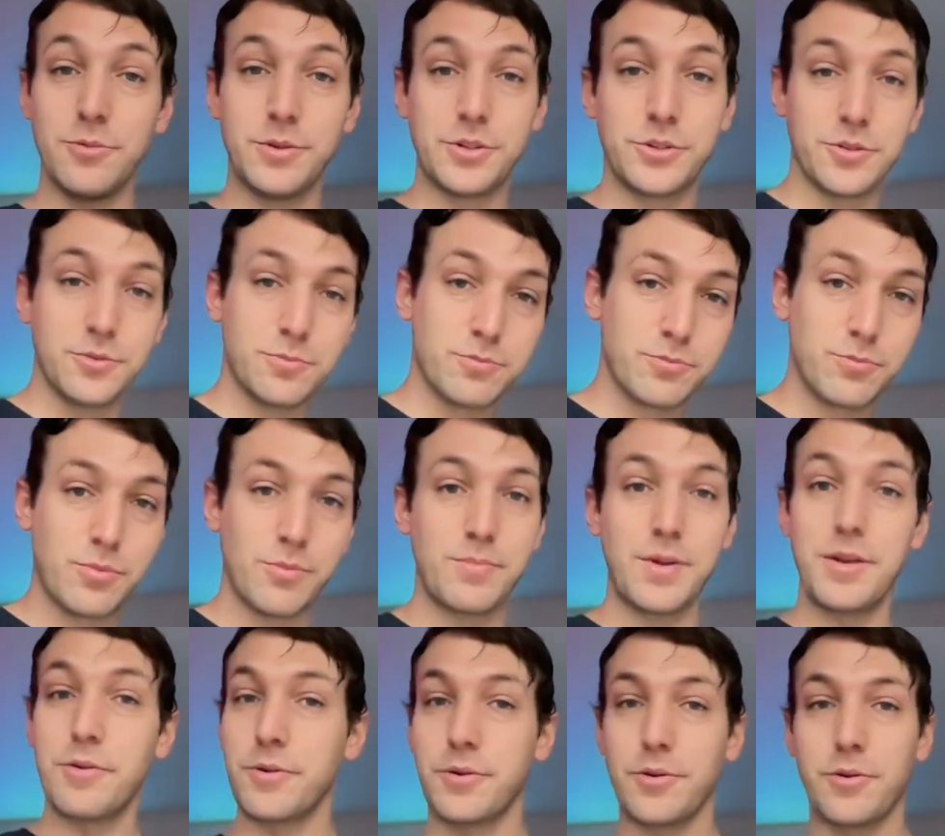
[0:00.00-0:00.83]
which will
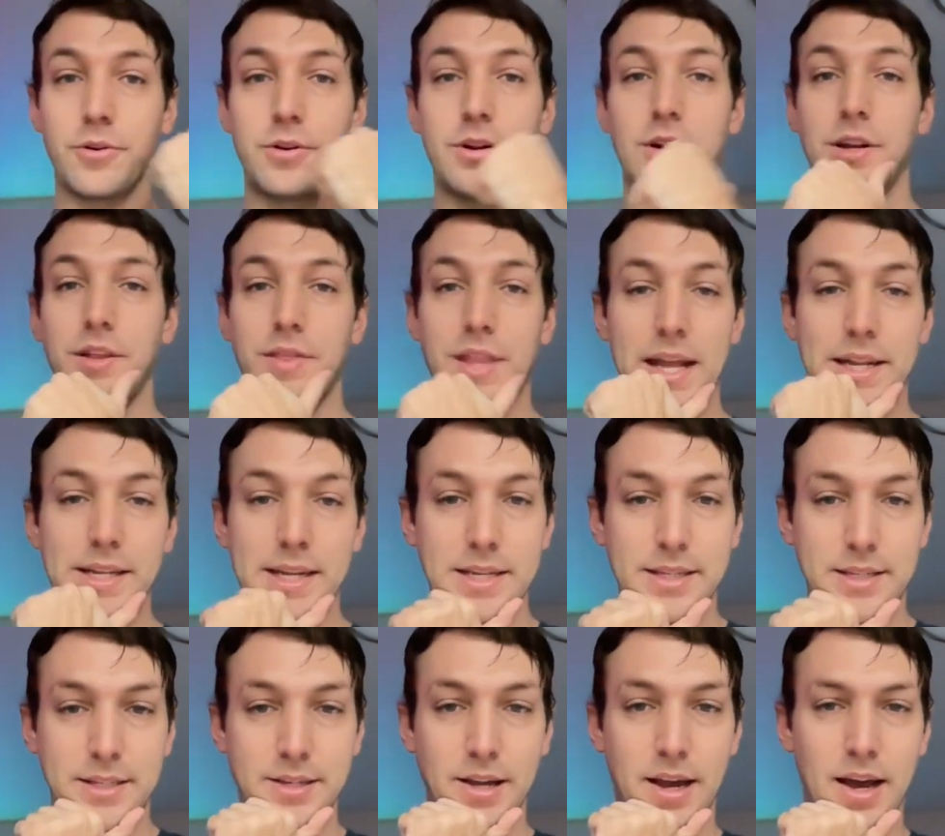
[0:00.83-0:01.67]
be recorded on that
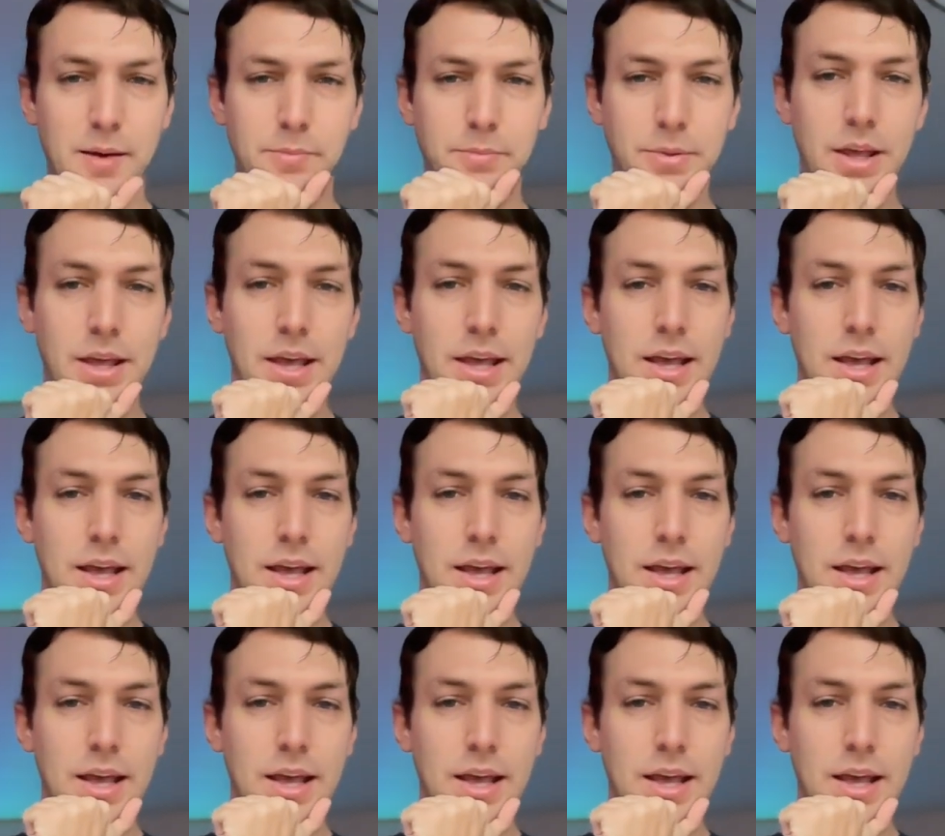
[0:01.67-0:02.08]
desktop.